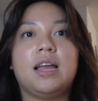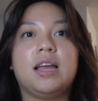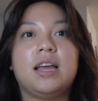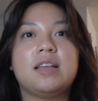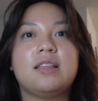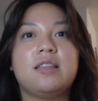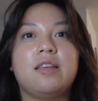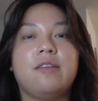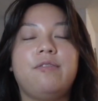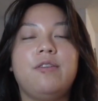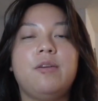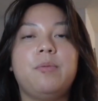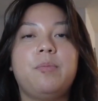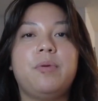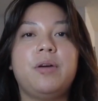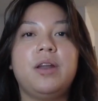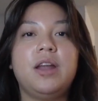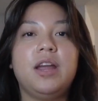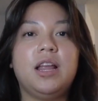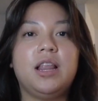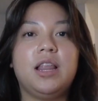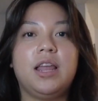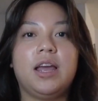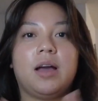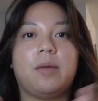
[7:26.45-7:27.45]
because if you put it
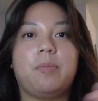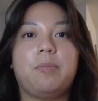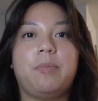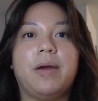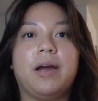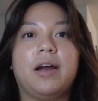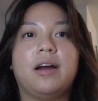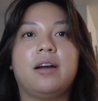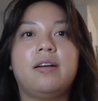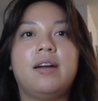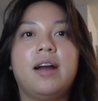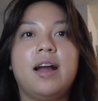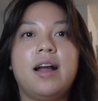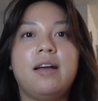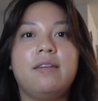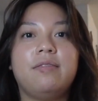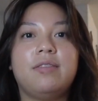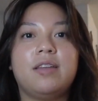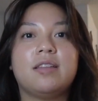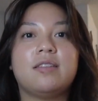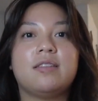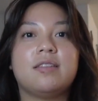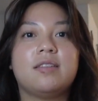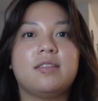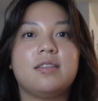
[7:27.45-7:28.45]
in like a paragraph,
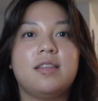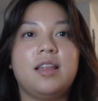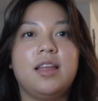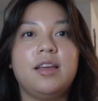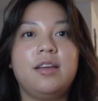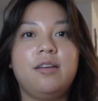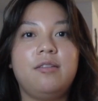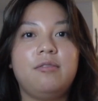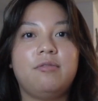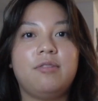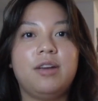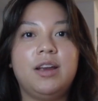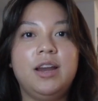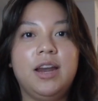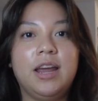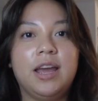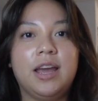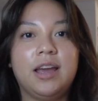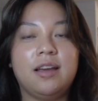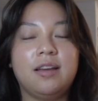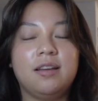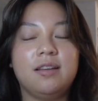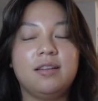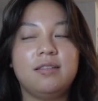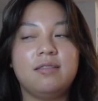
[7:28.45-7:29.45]
that's like
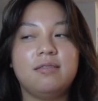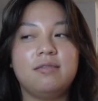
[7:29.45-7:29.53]
reading,